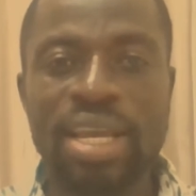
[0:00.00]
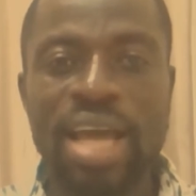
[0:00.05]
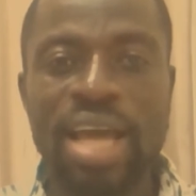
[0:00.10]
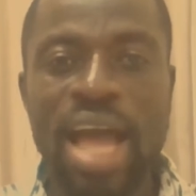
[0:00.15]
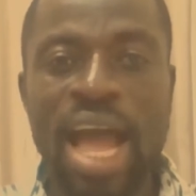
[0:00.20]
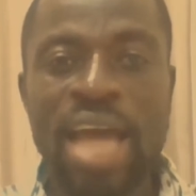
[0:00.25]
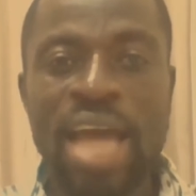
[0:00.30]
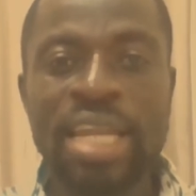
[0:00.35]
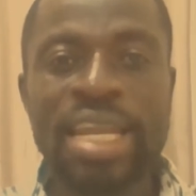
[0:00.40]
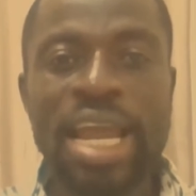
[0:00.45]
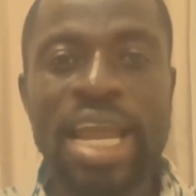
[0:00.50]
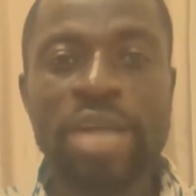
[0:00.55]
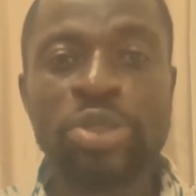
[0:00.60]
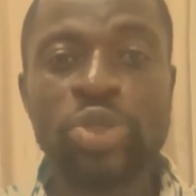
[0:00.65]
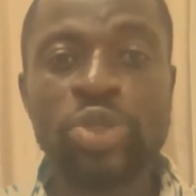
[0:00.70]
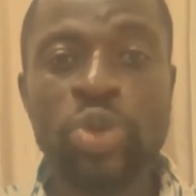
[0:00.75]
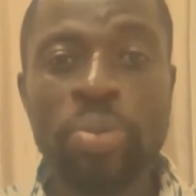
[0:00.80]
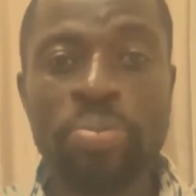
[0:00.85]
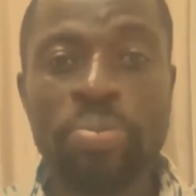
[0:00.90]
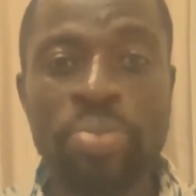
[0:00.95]

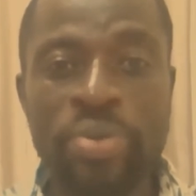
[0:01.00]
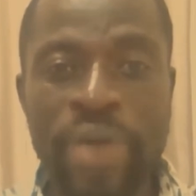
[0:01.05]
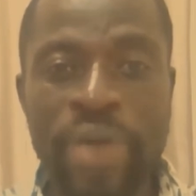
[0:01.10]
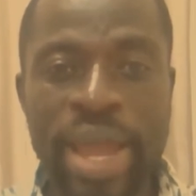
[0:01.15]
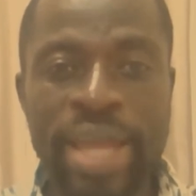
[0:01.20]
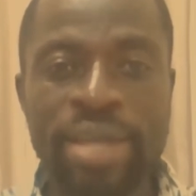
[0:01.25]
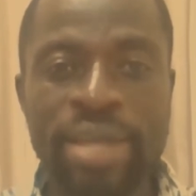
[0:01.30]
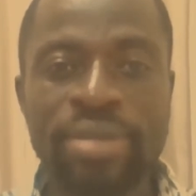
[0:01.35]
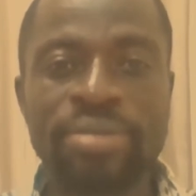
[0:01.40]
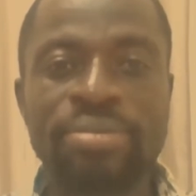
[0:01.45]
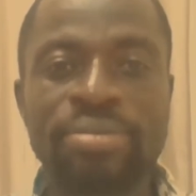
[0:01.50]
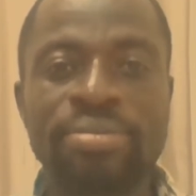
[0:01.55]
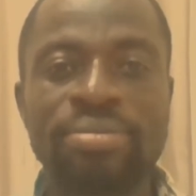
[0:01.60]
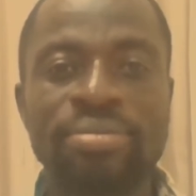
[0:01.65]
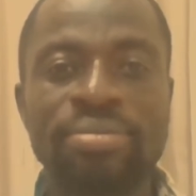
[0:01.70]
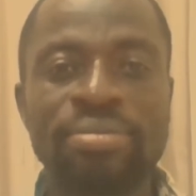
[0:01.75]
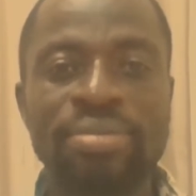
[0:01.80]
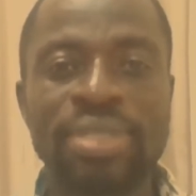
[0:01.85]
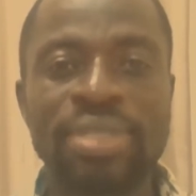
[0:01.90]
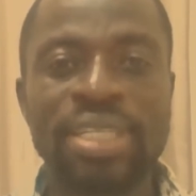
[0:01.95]
Anajo bre.
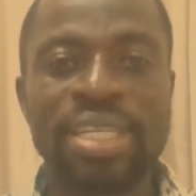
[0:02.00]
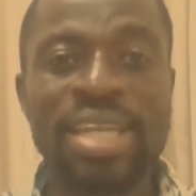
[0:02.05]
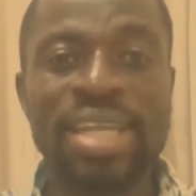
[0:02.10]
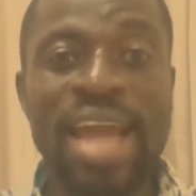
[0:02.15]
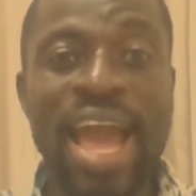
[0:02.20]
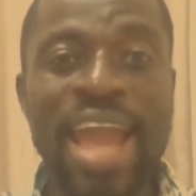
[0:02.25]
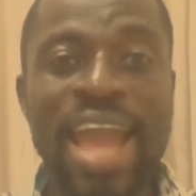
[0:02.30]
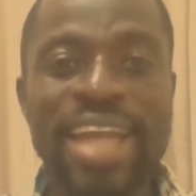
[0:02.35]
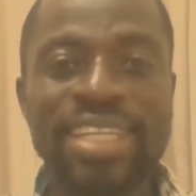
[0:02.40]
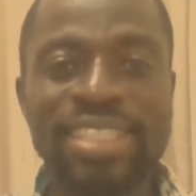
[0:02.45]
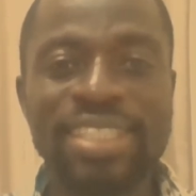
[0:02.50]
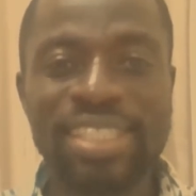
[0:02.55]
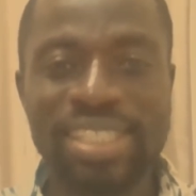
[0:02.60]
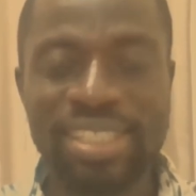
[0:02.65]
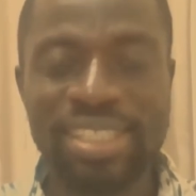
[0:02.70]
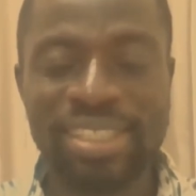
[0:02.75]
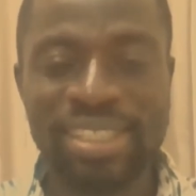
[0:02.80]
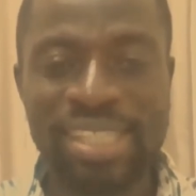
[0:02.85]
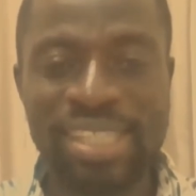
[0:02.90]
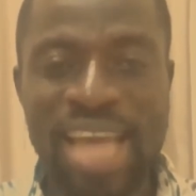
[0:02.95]
Night
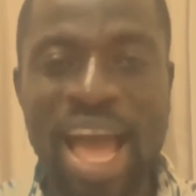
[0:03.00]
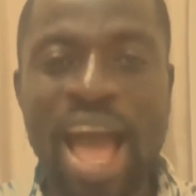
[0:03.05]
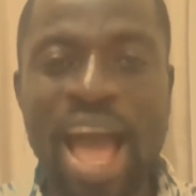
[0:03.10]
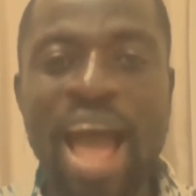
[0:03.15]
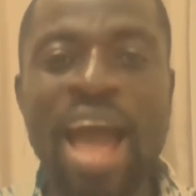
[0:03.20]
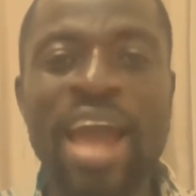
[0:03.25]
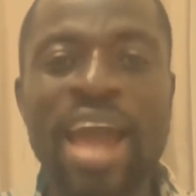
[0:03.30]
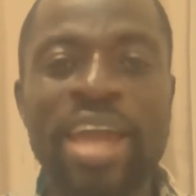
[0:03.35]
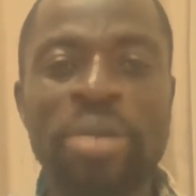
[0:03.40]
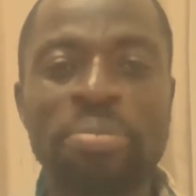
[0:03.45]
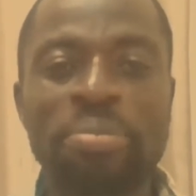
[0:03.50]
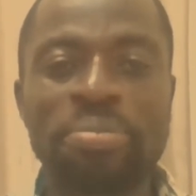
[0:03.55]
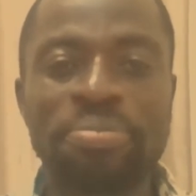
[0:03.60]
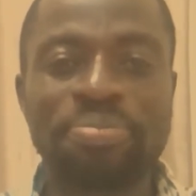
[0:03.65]
time.